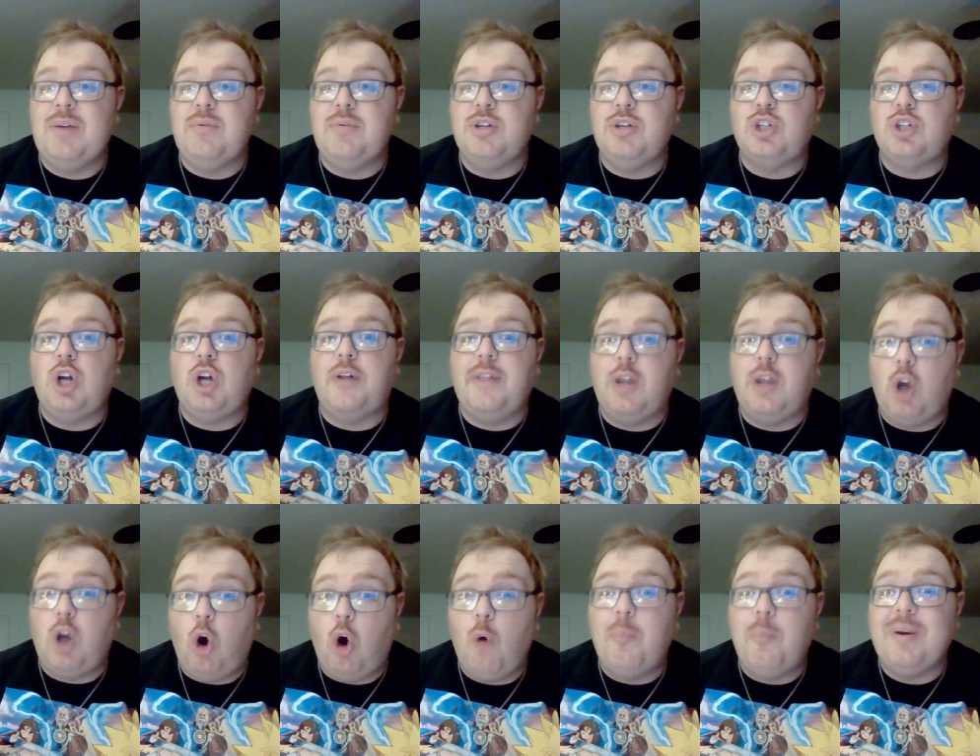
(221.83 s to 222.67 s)
we start the
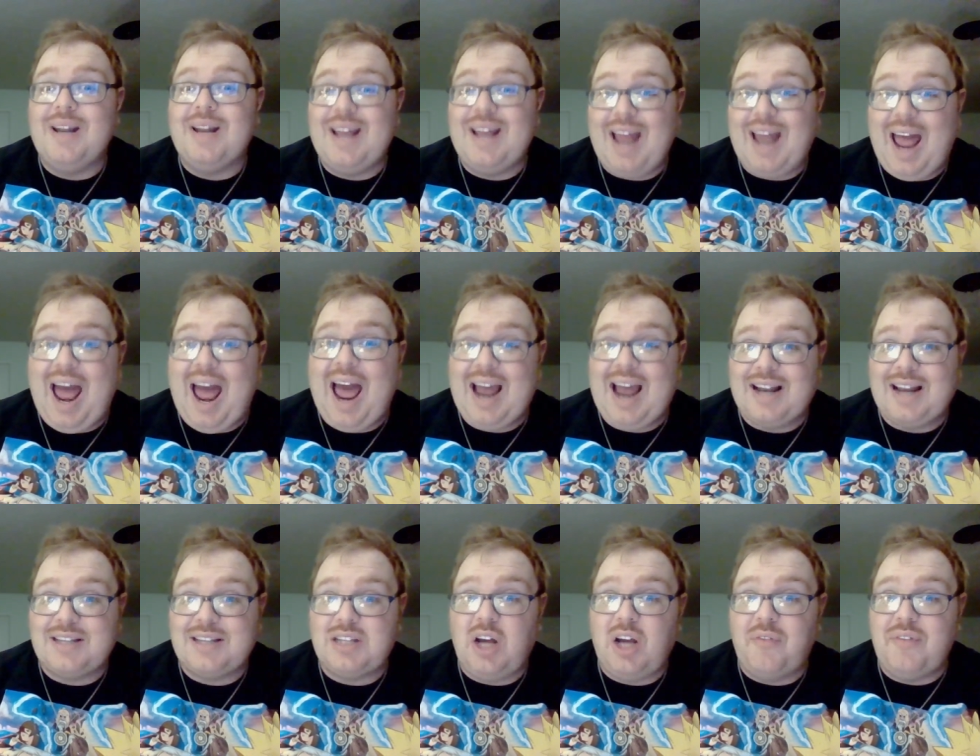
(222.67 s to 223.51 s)
opening
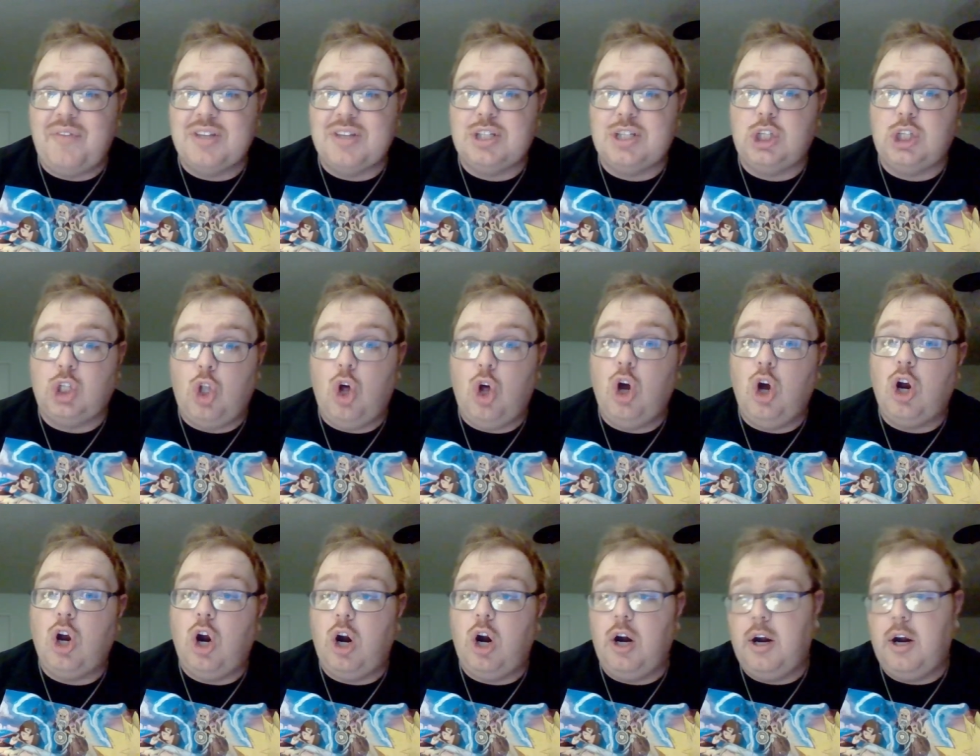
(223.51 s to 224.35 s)
act of this
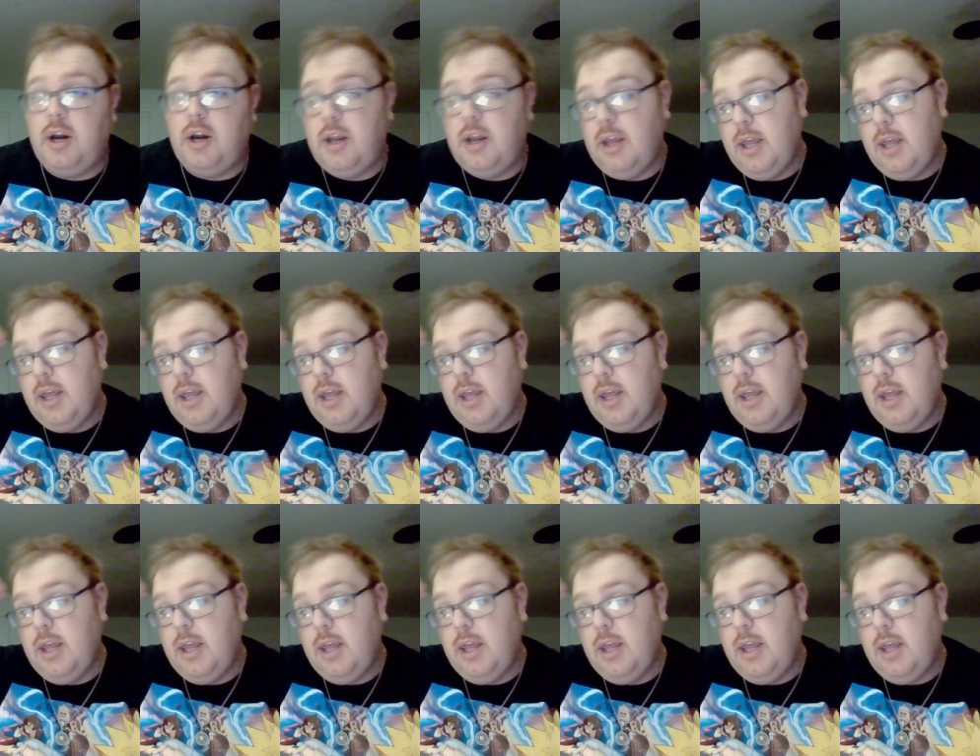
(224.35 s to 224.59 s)
long arc.